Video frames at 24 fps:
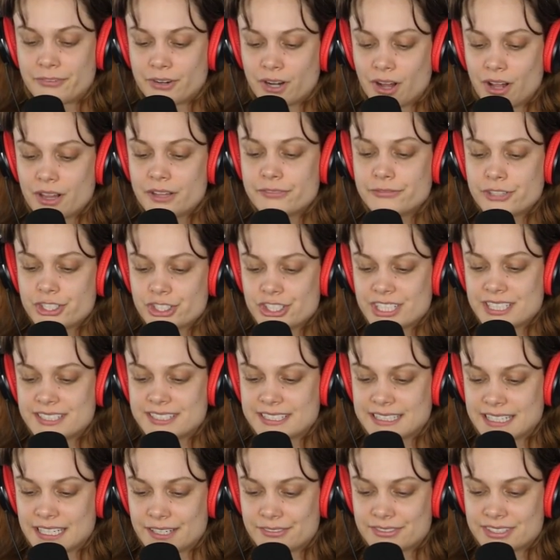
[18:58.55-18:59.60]
For all of
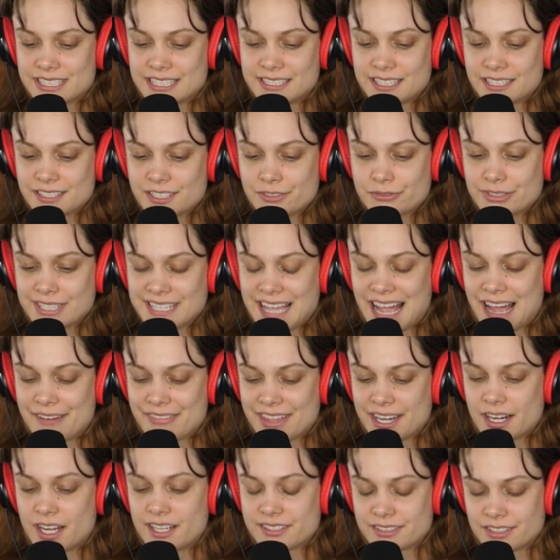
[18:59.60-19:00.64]
Rashid's gifts, he doesn't really
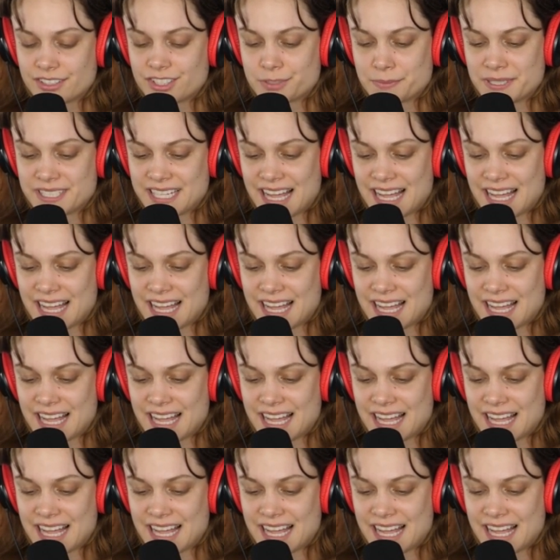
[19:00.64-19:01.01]
have that hustler's